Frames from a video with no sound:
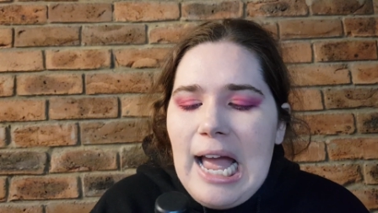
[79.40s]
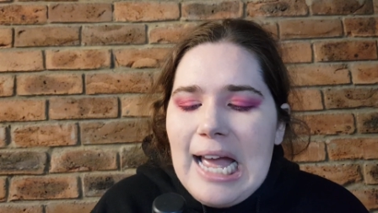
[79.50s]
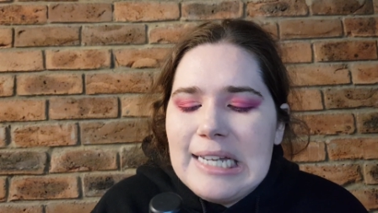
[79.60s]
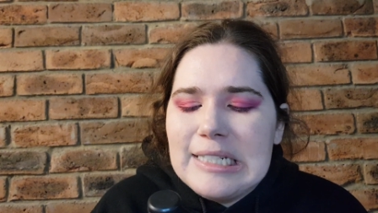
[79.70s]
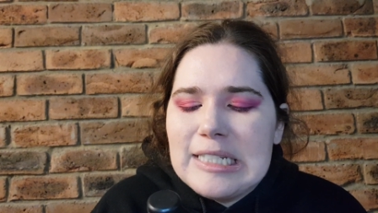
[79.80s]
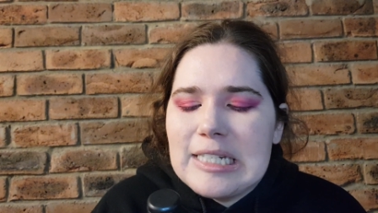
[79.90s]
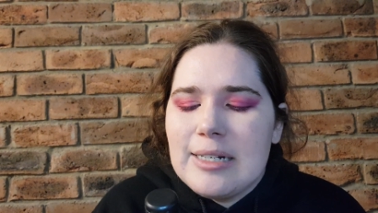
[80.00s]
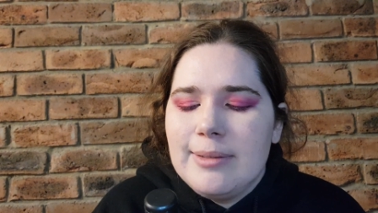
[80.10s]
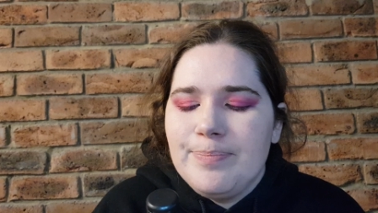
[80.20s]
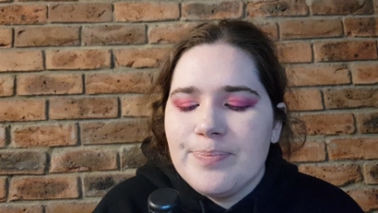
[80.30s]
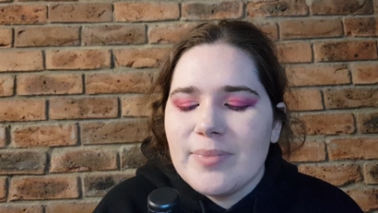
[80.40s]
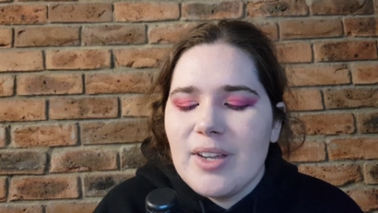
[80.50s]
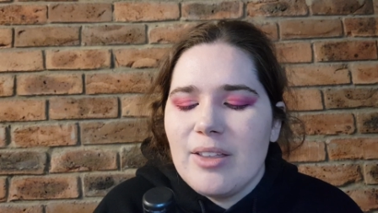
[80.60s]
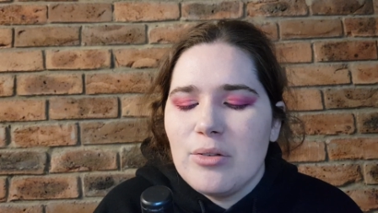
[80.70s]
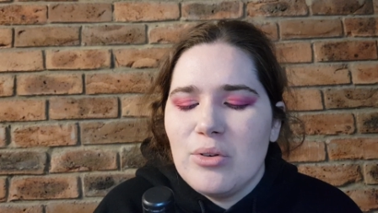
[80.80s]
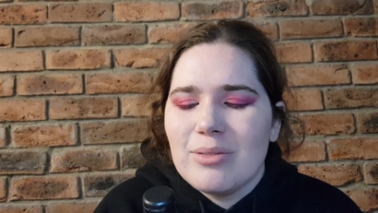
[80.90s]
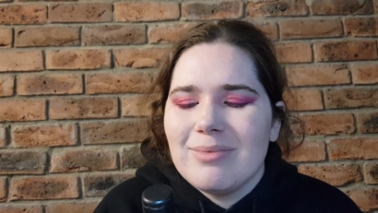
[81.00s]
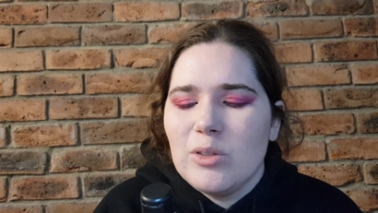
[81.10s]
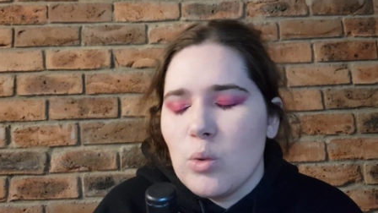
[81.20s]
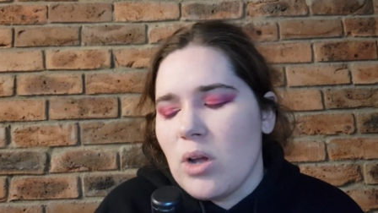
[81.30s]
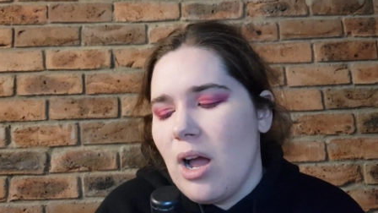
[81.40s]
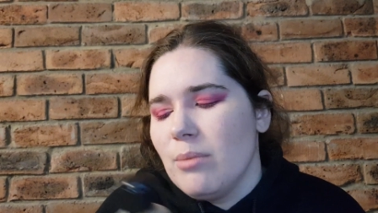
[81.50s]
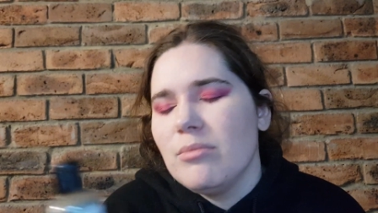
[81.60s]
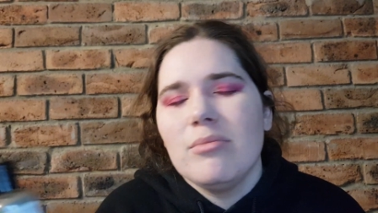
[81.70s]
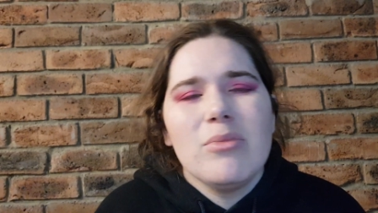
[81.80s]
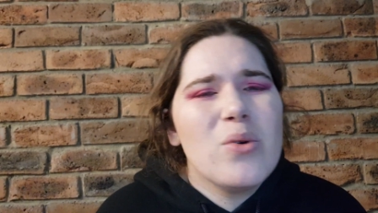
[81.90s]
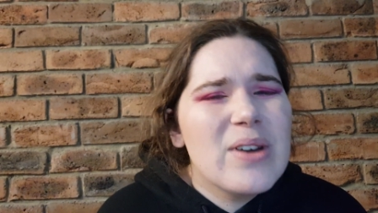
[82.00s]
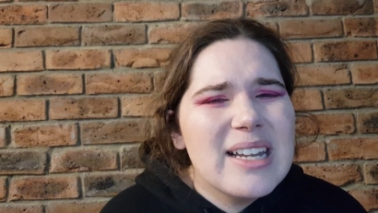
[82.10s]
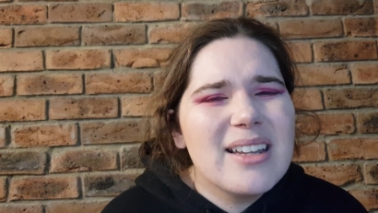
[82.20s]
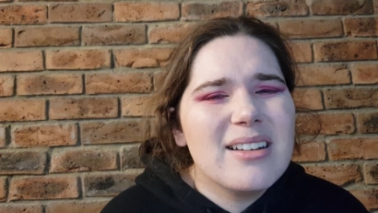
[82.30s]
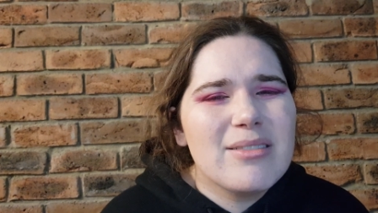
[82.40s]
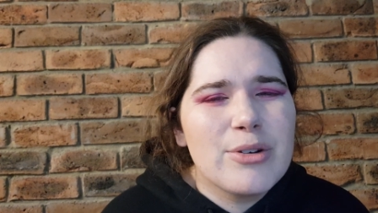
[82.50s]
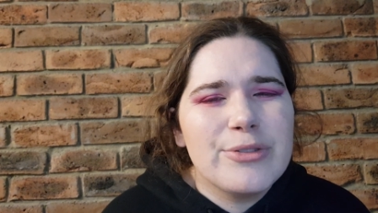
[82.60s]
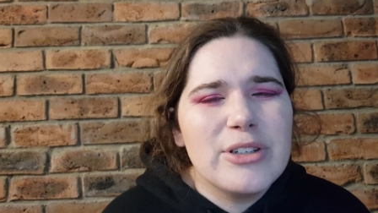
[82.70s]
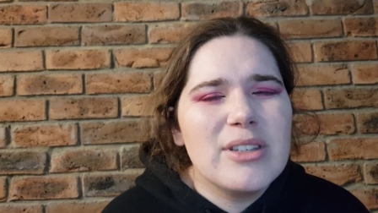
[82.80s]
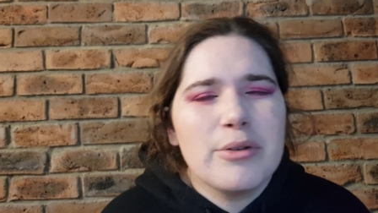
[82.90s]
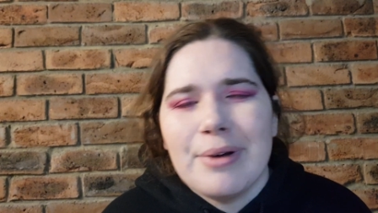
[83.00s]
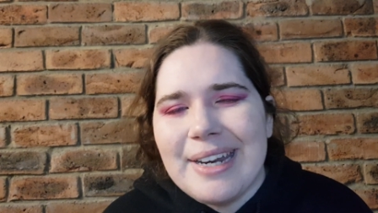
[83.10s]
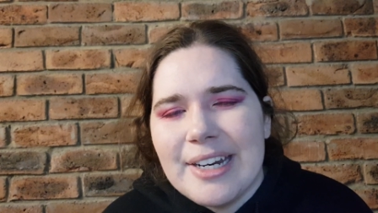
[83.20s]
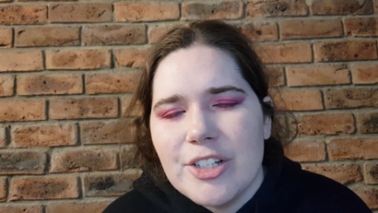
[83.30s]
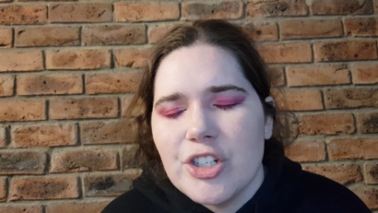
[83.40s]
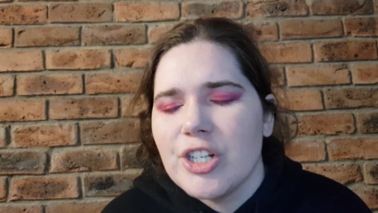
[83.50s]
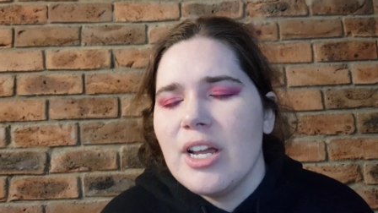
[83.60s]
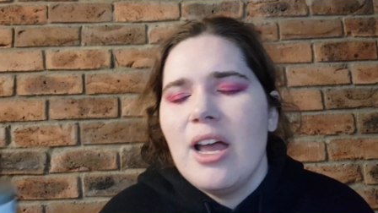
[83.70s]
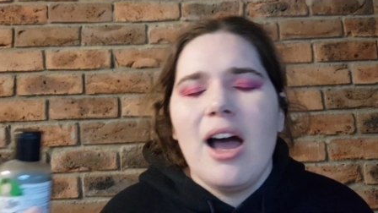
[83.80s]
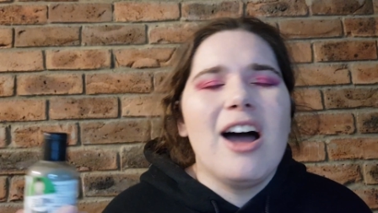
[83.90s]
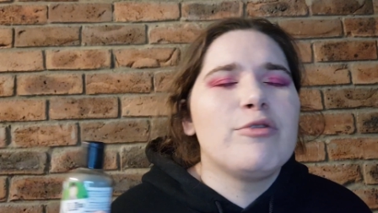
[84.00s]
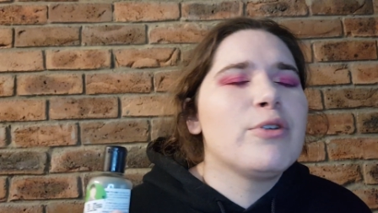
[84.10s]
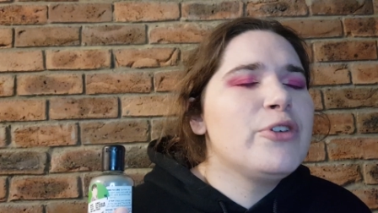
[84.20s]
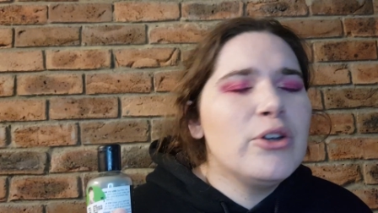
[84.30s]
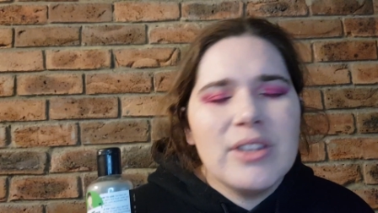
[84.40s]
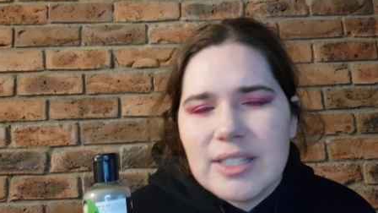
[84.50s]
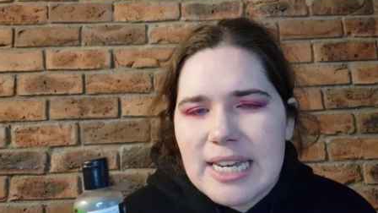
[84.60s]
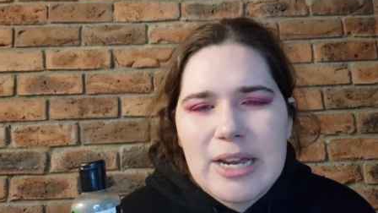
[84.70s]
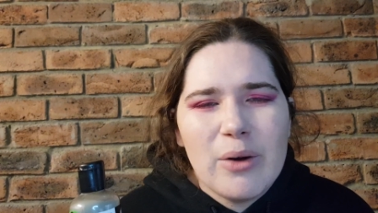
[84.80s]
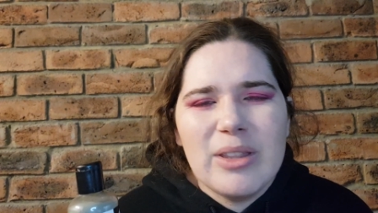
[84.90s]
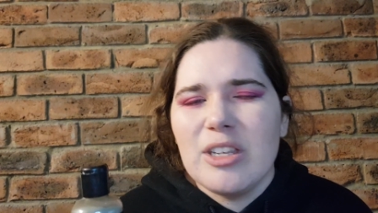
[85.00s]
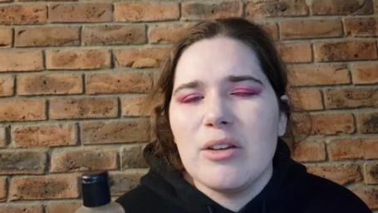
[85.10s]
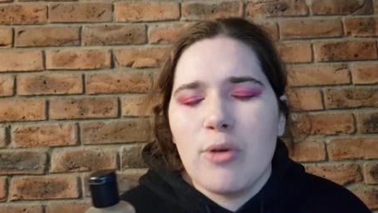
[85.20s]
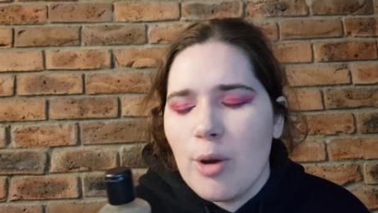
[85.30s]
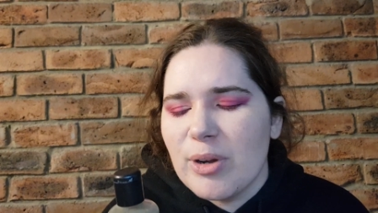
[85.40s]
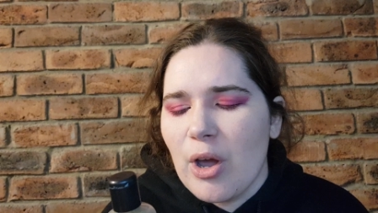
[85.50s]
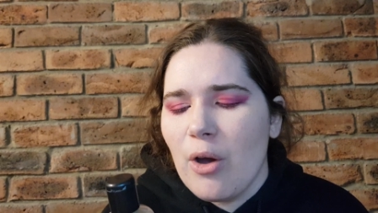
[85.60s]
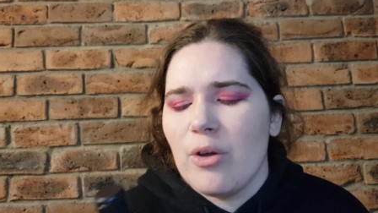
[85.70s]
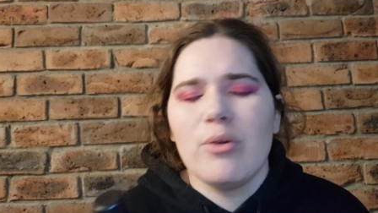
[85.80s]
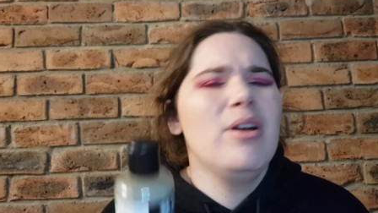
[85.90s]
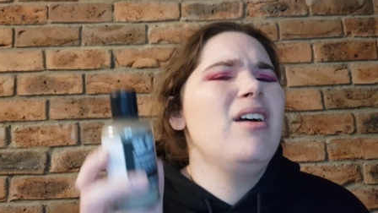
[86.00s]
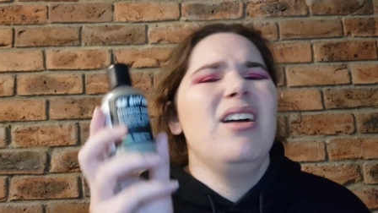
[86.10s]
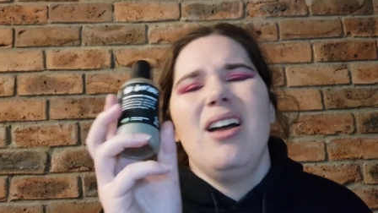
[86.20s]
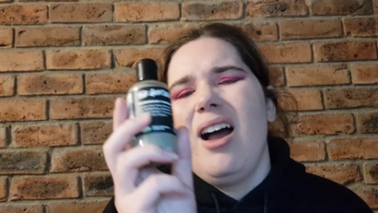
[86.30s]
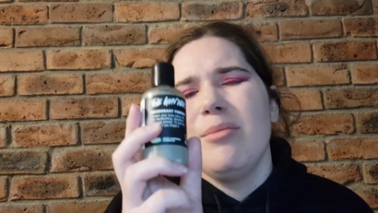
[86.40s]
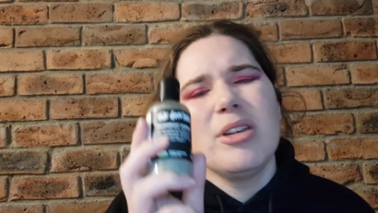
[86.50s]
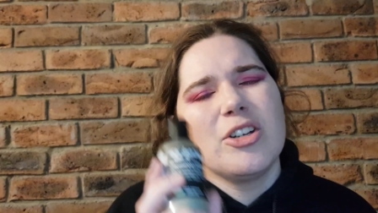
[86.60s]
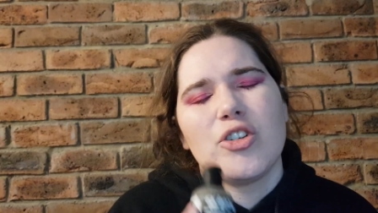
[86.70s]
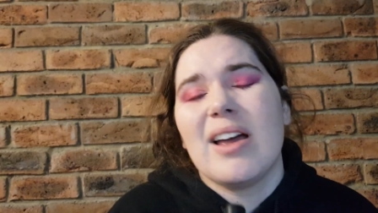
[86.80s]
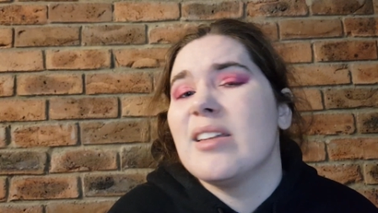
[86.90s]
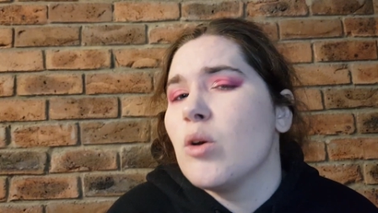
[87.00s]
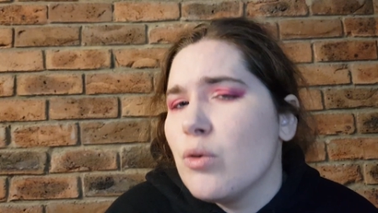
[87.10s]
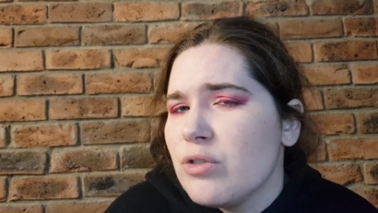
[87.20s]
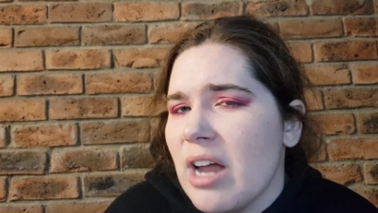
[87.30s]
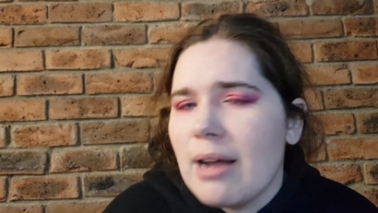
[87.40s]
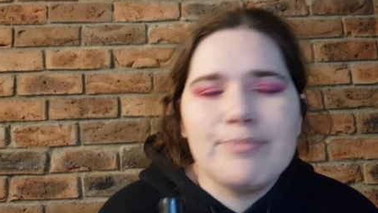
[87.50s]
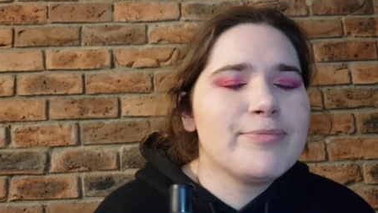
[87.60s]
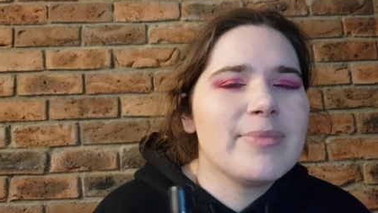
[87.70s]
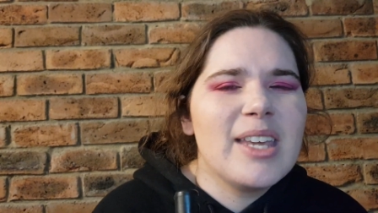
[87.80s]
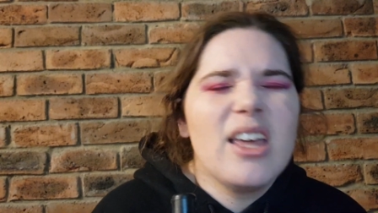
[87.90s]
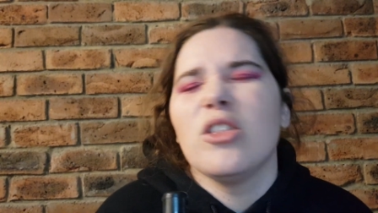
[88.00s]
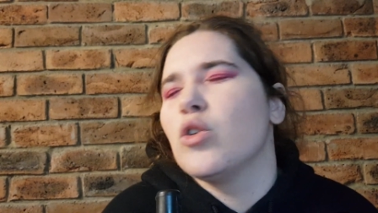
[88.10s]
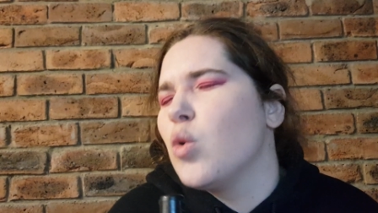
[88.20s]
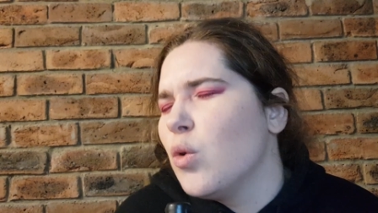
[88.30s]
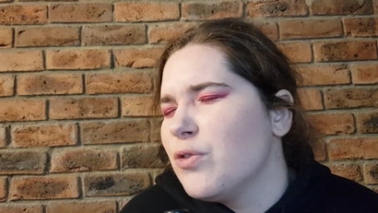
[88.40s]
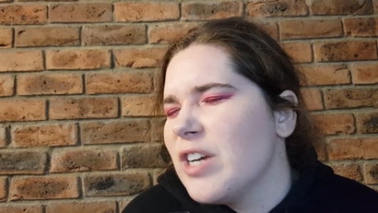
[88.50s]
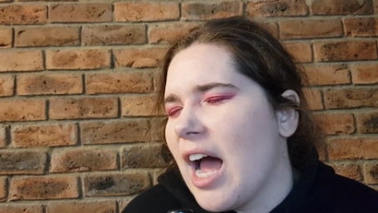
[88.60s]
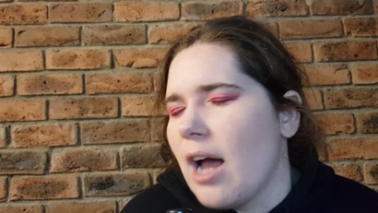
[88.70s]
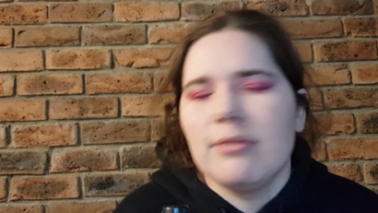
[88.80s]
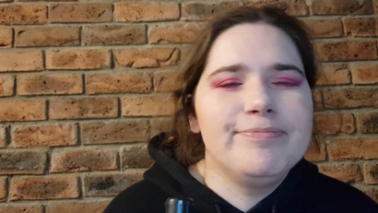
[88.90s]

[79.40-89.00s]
and I thought, look, I'm already going to review the Greenwich. I've reviewed the T'eo and the Aromaco. I'm going to try the Guv'ner the Guv'ner.